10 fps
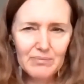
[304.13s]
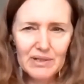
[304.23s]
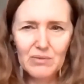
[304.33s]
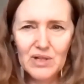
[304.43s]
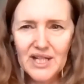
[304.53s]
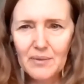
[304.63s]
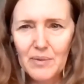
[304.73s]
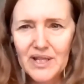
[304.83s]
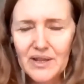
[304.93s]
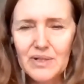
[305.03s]
been working
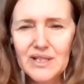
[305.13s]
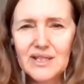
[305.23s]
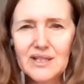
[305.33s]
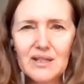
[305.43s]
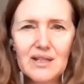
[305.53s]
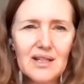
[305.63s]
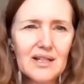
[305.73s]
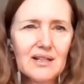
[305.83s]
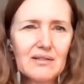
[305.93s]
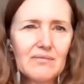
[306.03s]
with
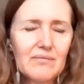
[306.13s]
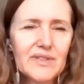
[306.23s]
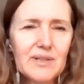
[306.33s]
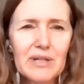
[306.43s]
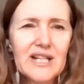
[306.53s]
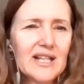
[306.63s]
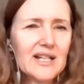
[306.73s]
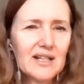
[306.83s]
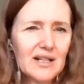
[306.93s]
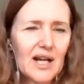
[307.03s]
somebody
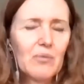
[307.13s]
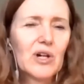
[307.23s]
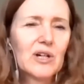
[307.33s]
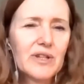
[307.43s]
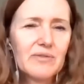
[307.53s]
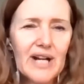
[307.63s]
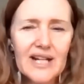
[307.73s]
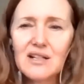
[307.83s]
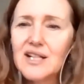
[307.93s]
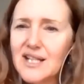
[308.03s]
that I work with
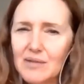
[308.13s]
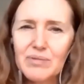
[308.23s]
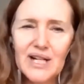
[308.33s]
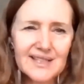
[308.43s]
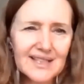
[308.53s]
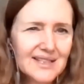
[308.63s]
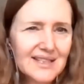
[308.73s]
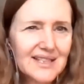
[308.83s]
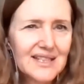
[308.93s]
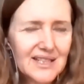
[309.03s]
regularly that
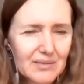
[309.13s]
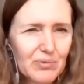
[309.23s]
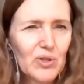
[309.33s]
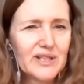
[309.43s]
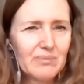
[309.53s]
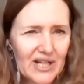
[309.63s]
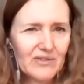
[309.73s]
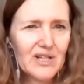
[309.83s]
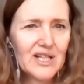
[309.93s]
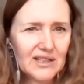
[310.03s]
presences and supports my
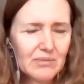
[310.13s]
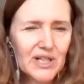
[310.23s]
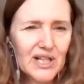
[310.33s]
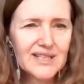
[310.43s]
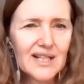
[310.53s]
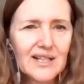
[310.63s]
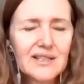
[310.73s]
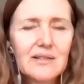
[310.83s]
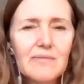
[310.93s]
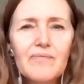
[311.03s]
own healing
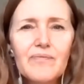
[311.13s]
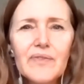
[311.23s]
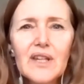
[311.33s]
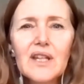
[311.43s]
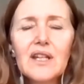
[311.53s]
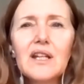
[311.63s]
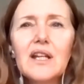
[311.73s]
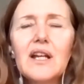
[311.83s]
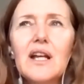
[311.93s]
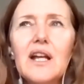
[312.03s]
process.
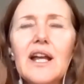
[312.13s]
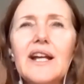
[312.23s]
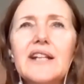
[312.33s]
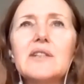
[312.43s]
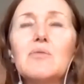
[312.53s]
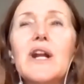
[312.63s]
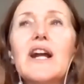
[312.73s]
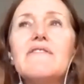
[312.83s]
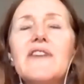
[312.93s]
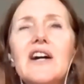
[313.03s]
And so what
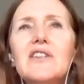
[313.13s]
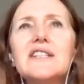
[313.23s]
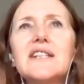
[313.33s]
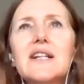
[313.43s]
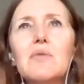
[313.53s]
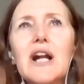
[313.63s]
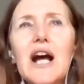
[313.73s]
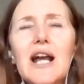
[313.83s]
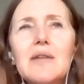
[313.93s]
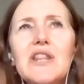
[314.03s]
I found is like when
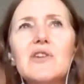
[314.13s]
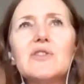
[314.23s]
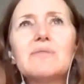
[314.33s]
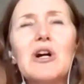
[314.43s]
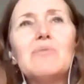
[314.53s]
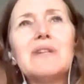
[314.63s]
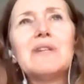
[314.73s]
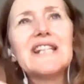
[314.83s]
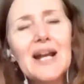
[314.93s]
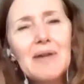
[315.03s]
I'm in those
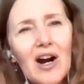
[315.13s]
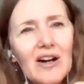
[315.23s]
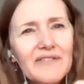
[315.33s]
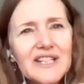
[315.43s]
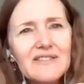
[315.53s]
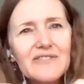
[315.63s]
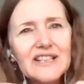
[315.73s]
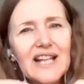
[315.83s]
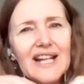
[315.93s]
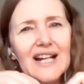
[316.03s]
moments, I often
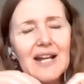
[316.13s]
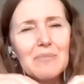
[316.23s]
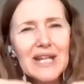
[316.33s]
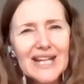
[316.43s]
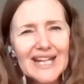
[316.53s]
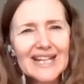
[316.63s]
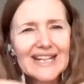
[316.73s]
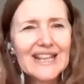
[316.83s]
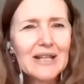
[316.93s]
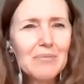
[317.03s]
feel like I'm
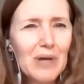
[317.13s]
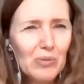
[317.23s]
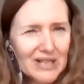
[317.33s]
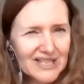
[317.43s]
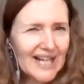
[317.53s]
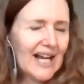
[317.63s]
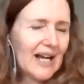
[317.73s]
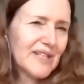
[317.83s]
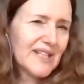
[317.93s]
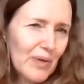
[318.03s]
in the moment. It's like I'm
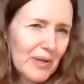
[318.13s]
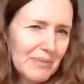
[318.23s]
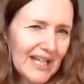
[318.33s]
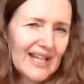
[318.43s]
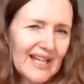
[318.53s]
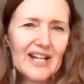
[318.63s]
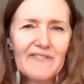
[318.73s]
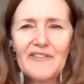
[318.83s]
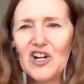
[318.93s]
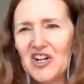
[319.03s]
swimming in a
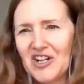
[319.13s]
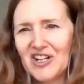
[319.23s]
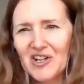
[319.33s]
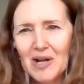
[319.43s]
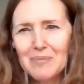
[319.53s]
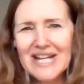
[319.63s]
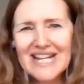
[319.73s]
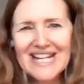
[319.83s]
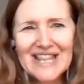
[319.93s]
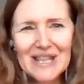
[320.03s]
fog or I'm
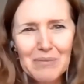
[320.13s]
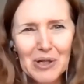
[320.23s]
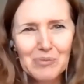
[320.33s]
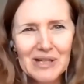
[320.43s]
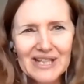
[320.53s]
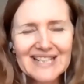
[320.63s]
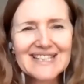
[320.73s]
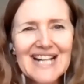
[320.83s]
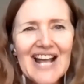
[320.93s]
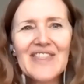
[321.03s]
in the moment.
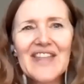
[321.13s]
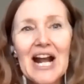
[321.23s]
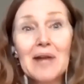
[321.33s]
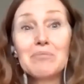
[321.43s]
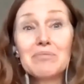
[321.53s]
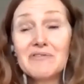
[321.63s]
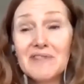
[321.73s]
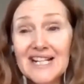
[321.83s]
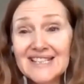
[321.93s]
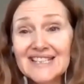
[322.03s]
It's not that I'm
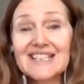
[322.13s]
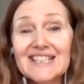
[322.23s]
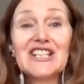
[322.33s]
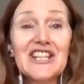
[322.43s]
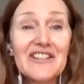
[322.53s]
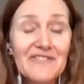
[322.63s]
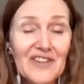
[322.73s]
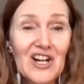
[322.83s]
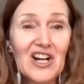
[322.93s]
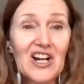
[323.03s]
present to the
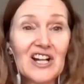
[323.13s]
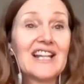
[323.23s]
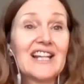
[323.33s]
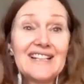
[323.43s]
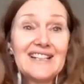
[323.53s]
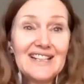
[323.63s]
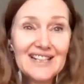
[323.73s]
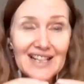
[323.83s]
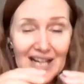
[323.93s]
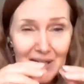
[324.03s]
fog, like
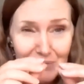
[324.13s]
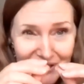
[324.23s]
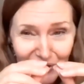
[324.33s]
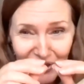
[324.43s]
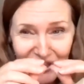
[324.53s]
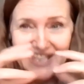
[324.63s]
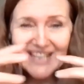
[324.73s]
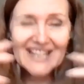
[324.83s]
I'm a little thing